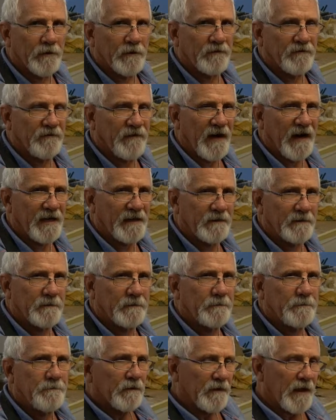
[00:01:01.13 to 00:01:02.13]
they're
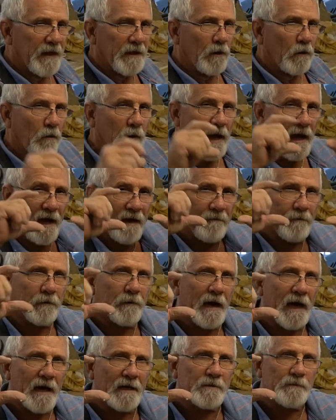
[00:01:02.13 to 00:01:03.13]
fighting, they don't have
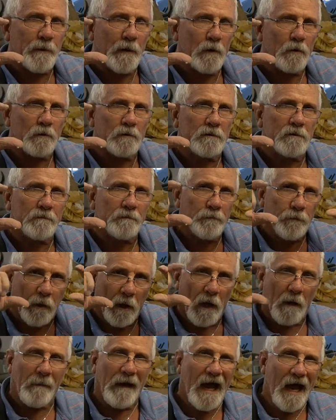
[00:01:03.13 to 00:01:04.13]
their eyes poked
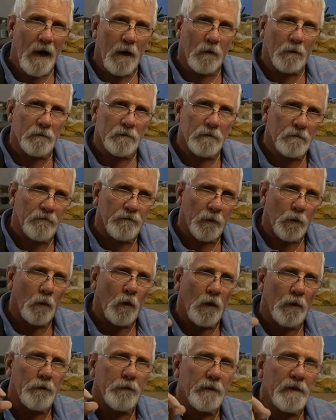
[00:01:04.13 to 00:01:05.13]
plumb out for
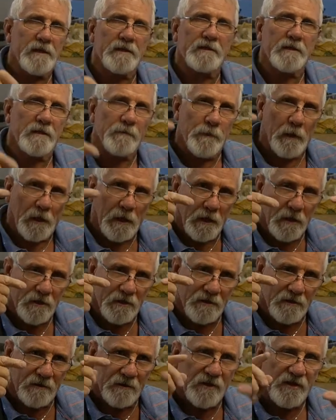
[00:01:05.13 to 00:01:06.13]
one reason
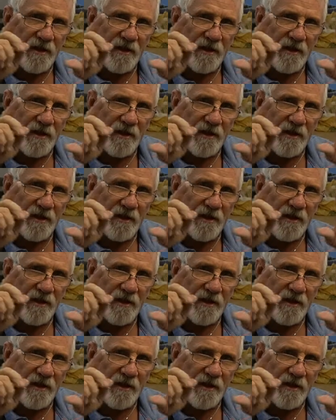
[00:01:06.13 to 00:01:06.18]
because